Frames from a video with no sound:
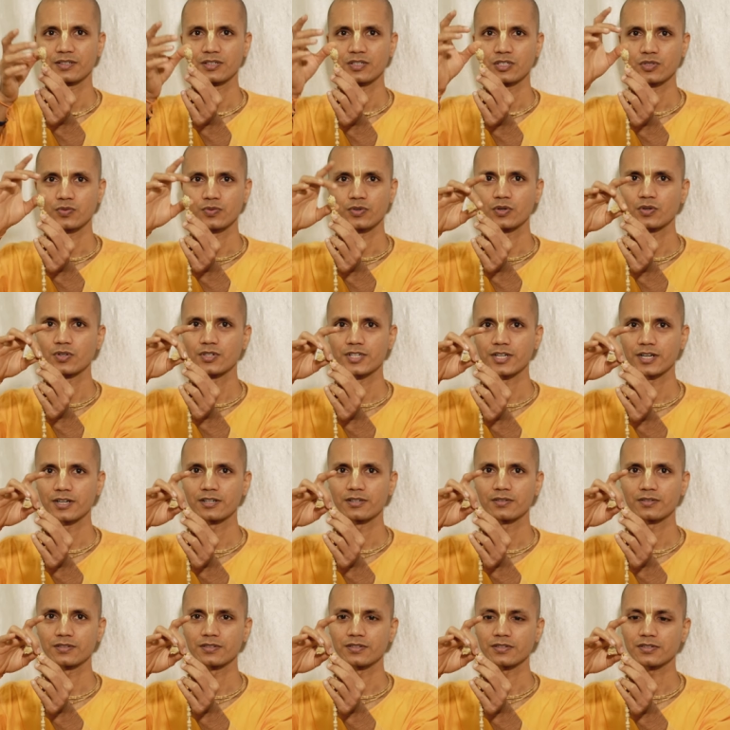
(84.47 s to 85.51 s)
So we don't
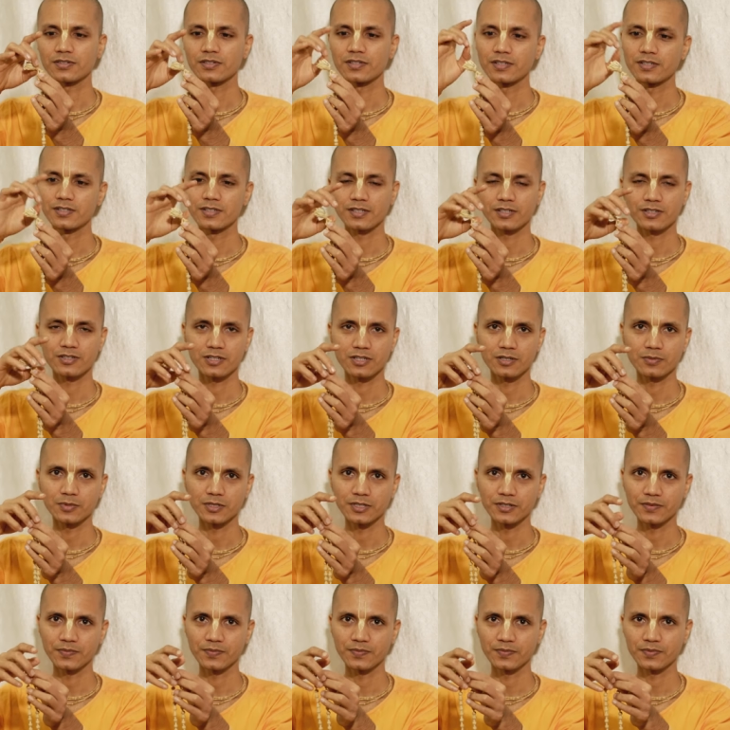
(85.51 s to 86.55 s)
chant on this, there is extra
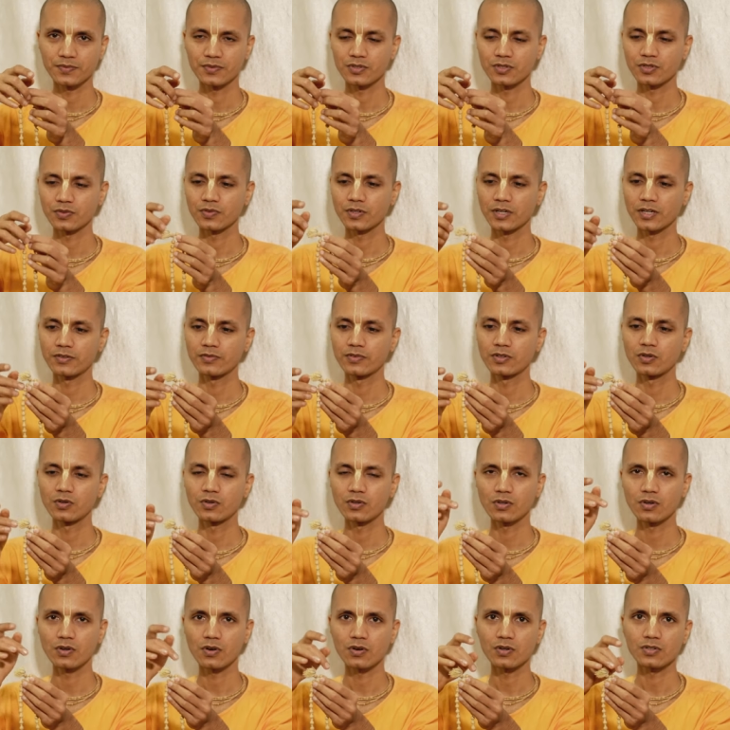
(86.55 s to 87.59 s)
mani. So and we
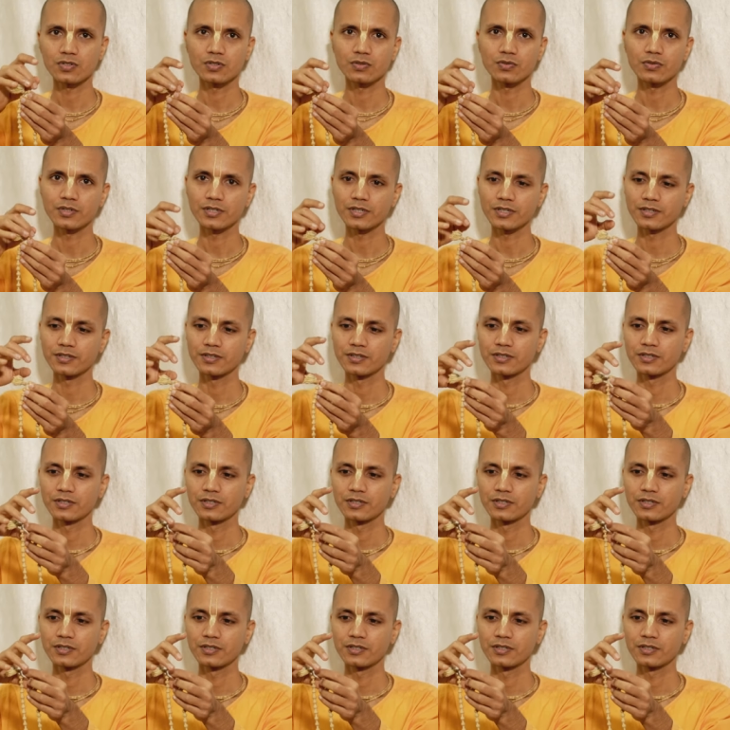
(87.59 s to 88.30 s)
don't cross over it.